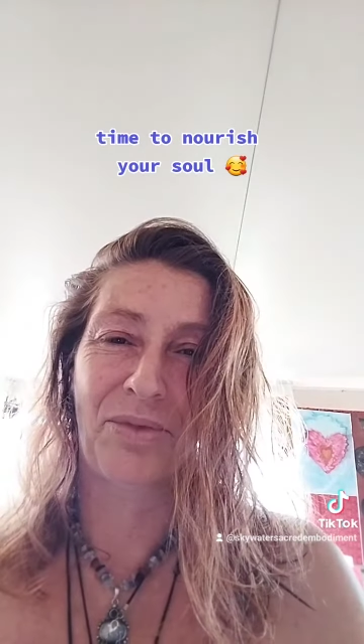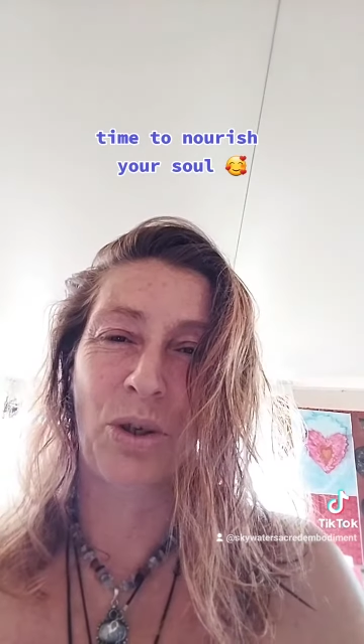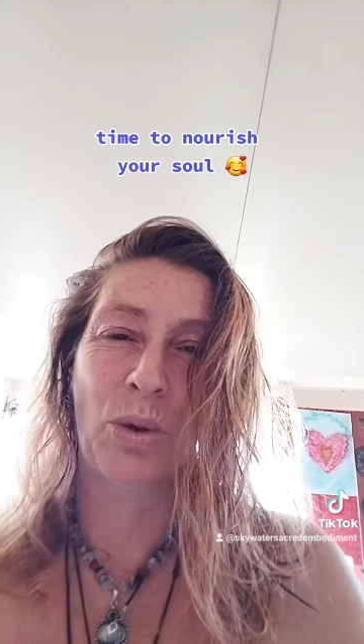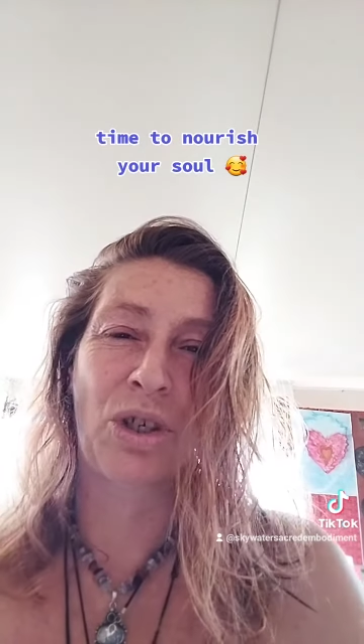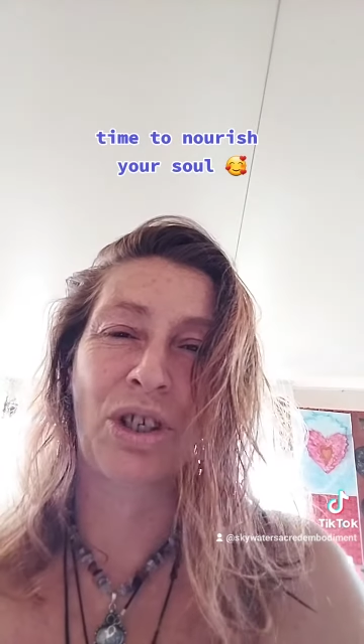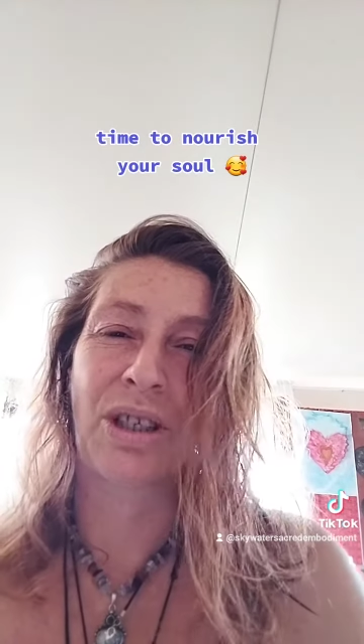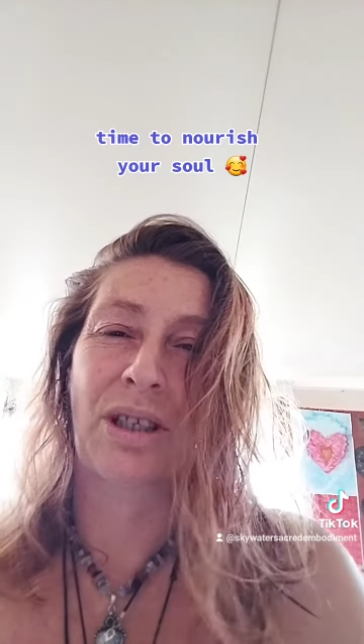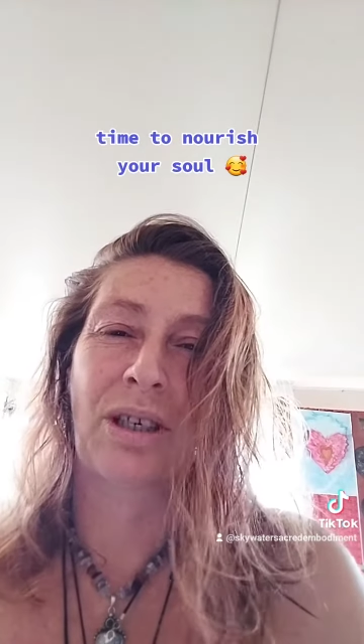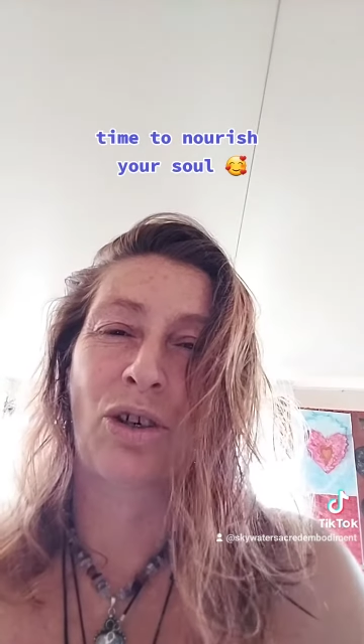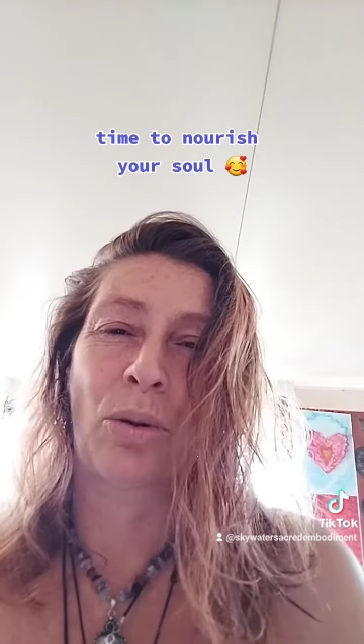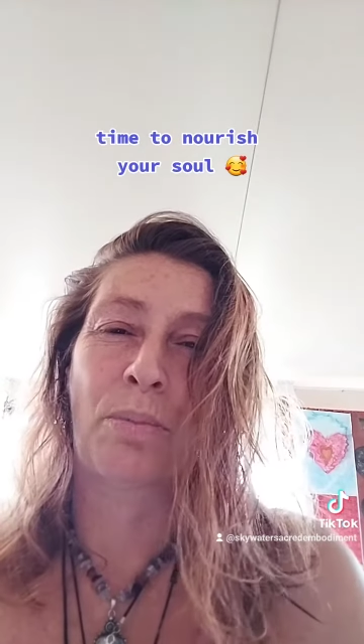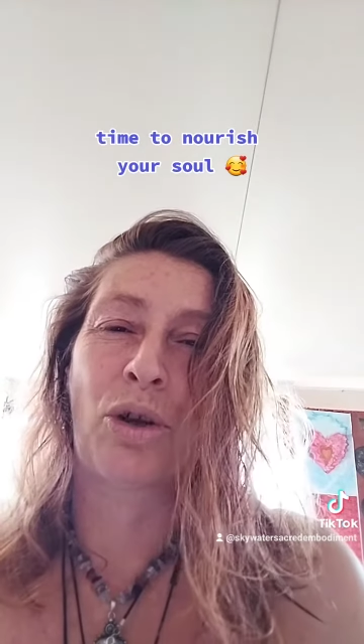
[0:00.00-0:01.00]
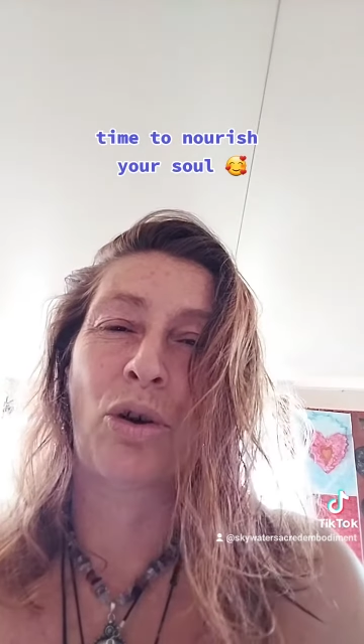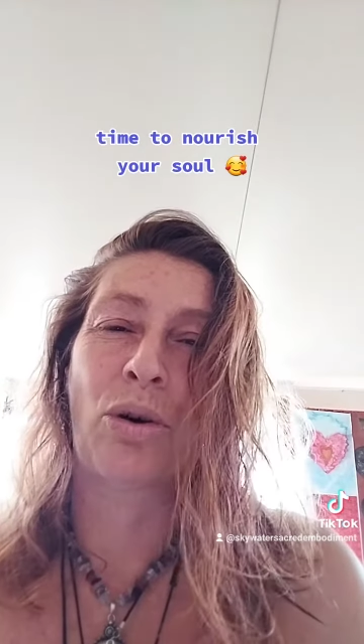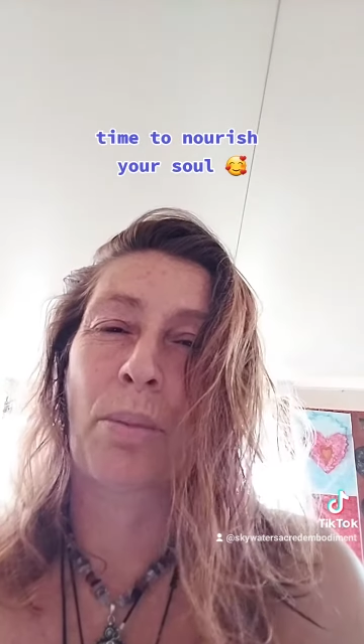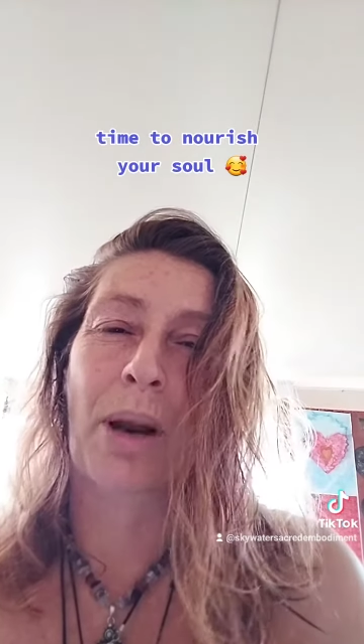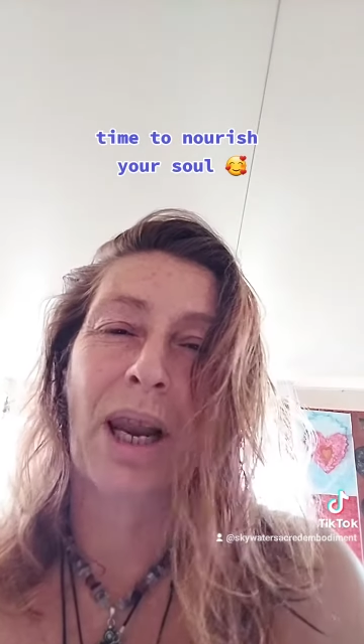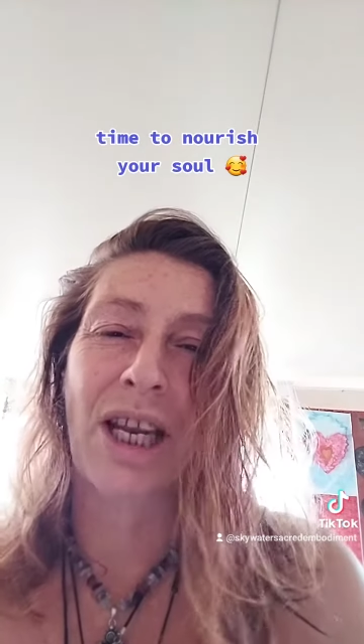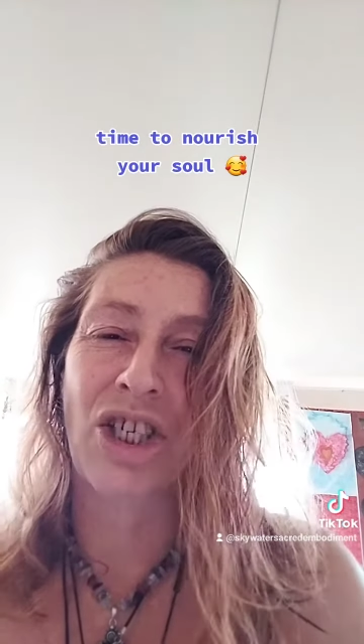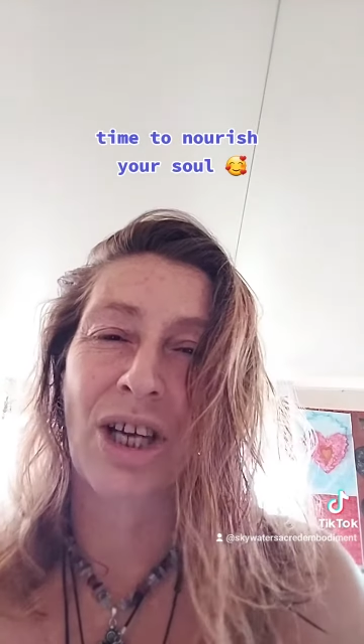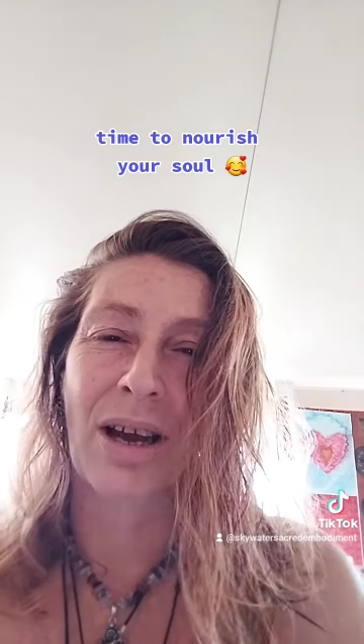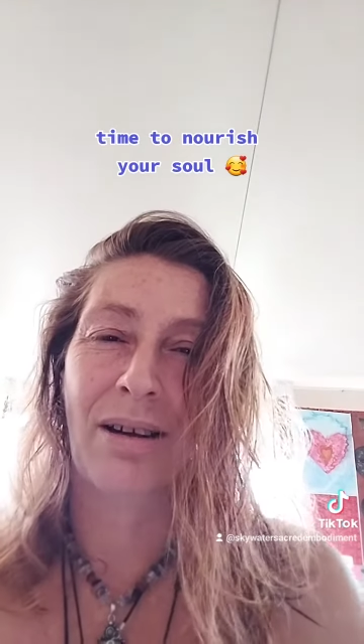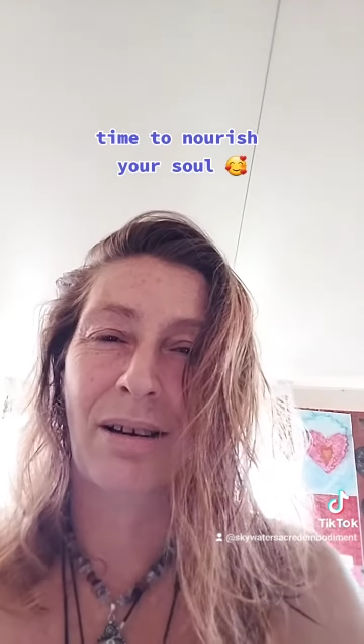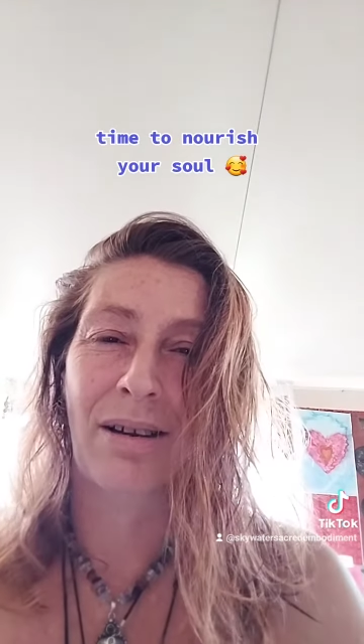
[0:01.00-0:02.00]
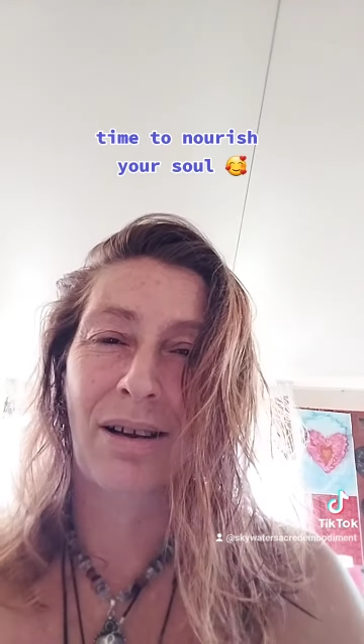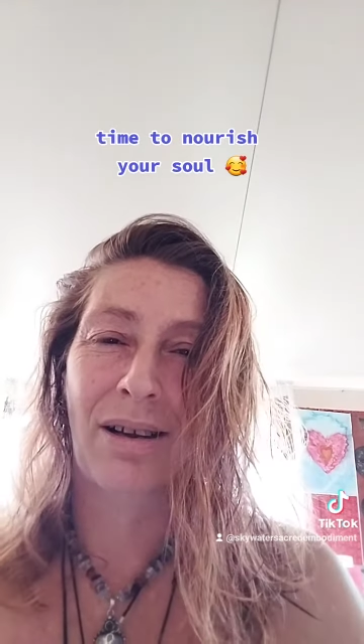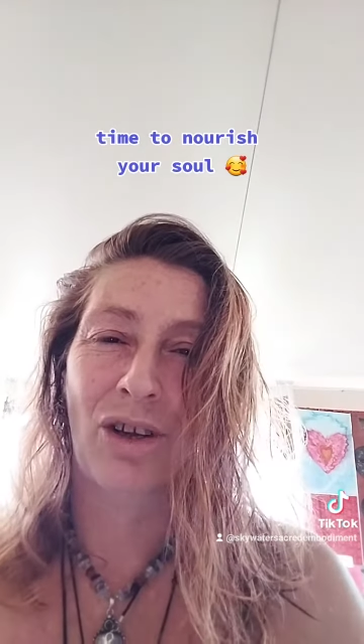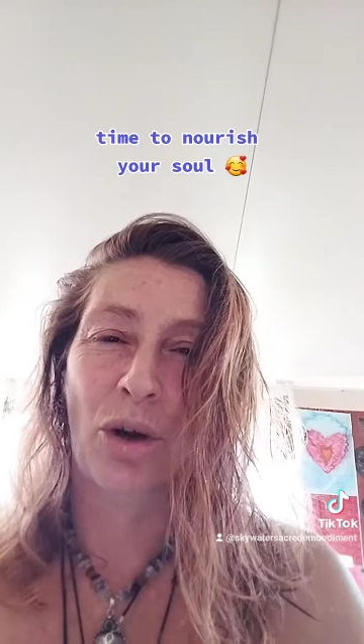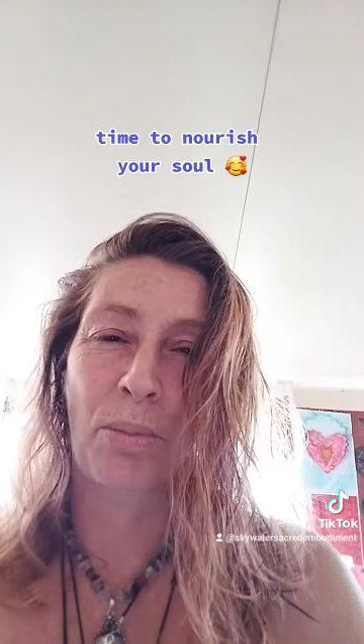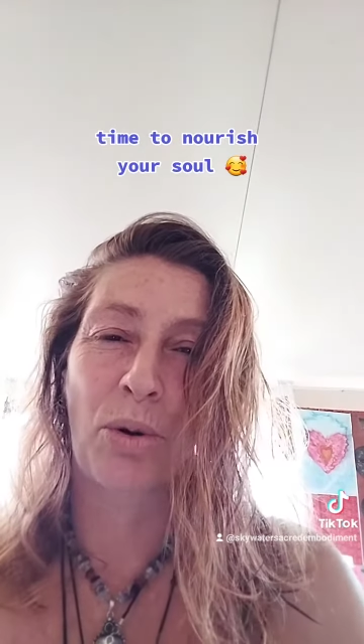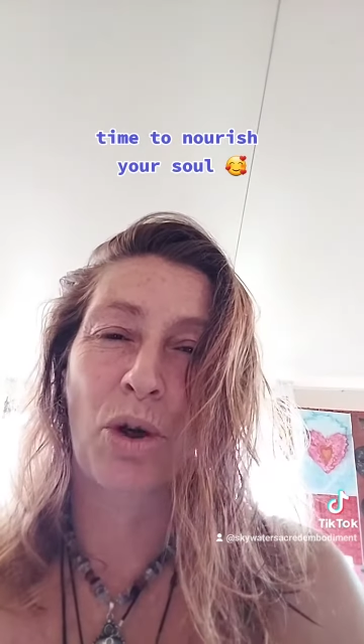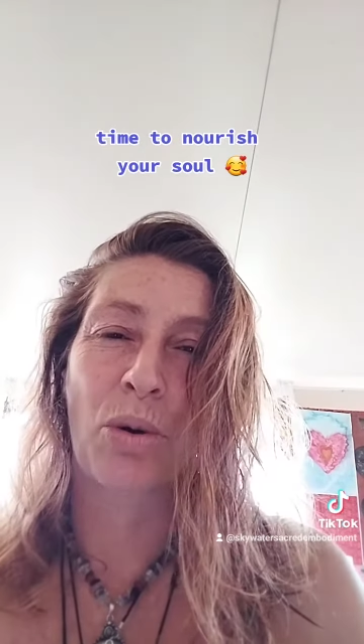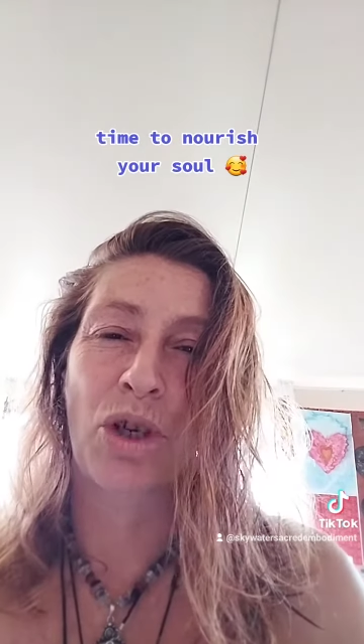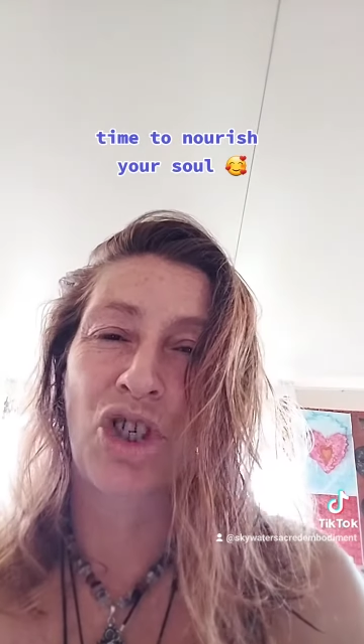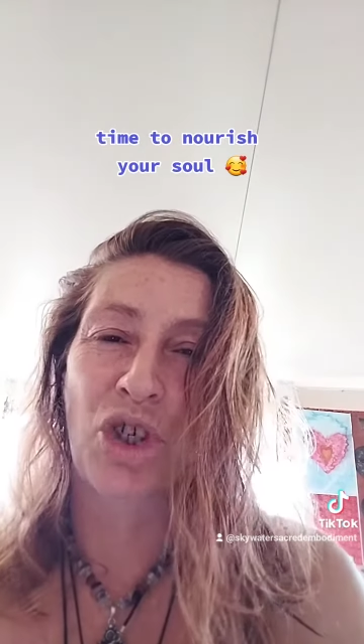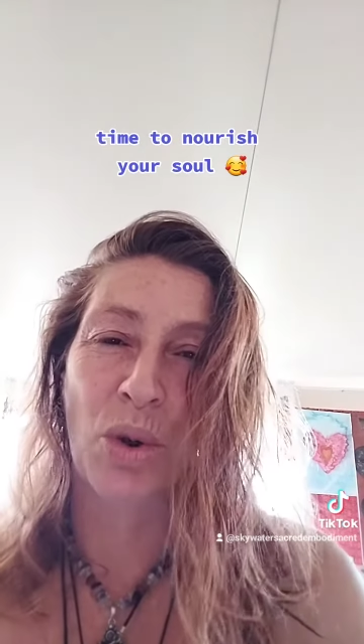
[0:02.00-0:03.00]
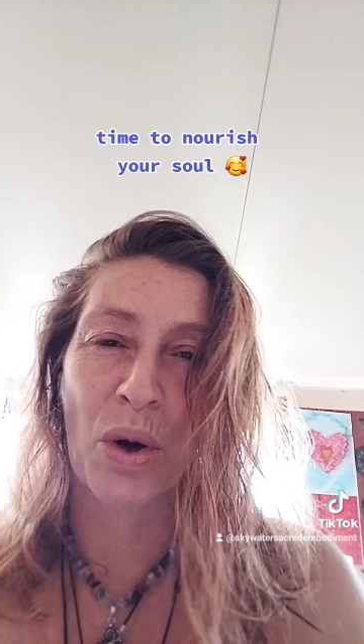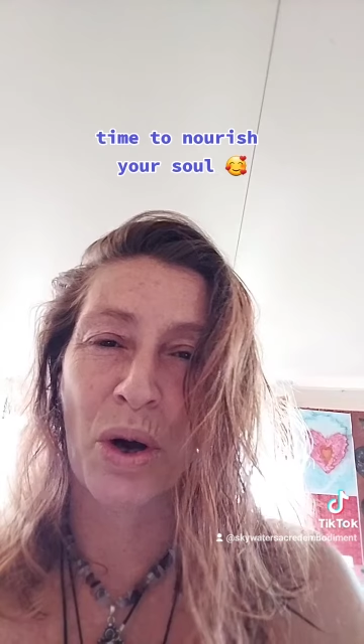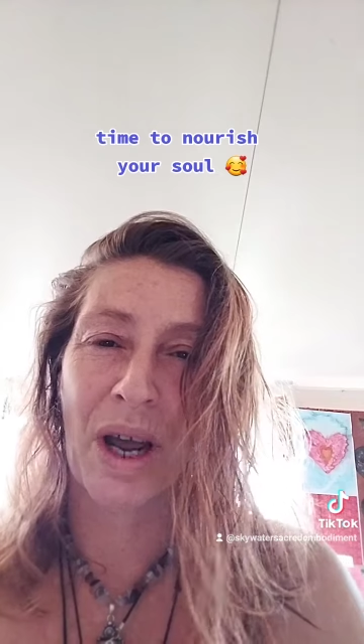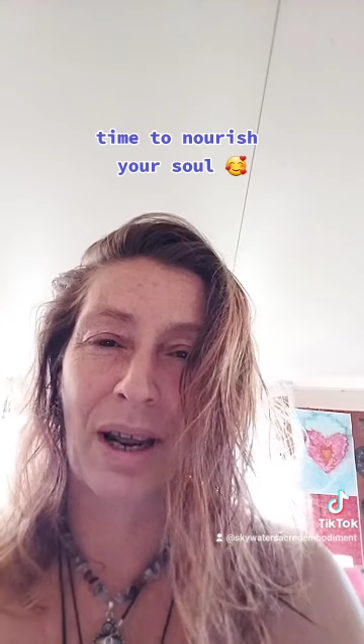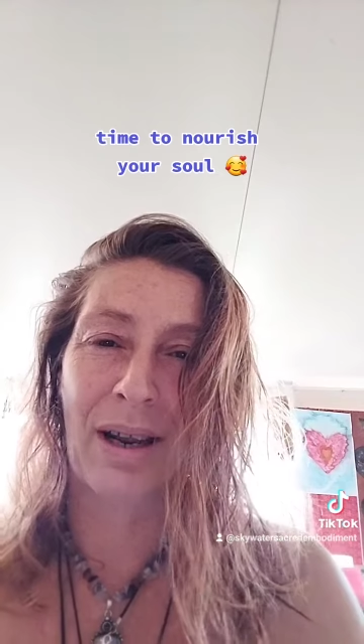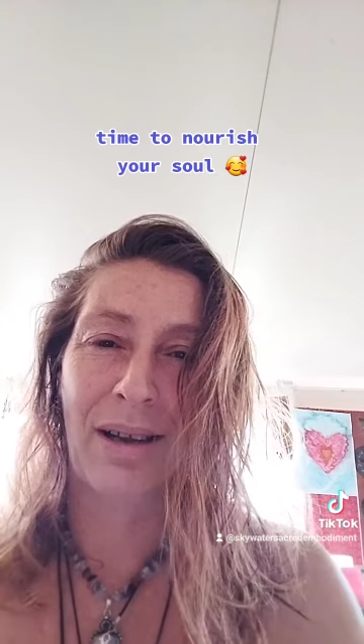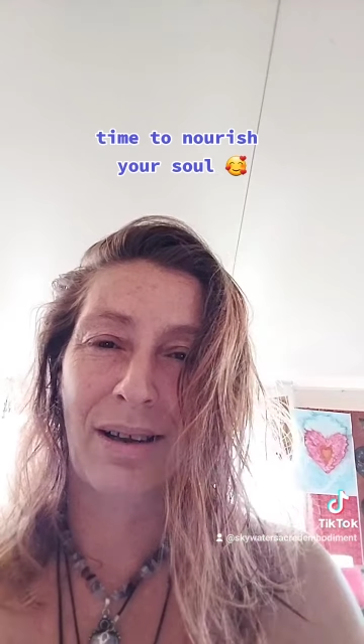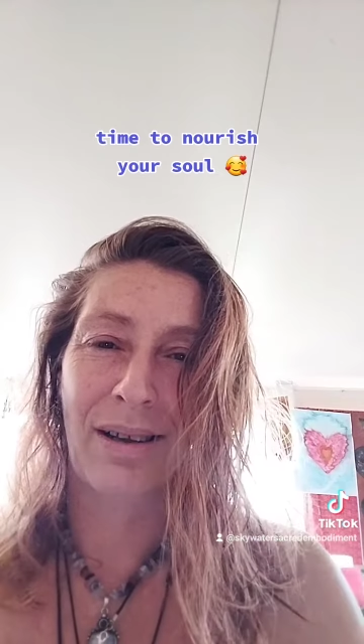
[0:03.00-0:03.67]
You were just in your pure pleasure, your pure joy,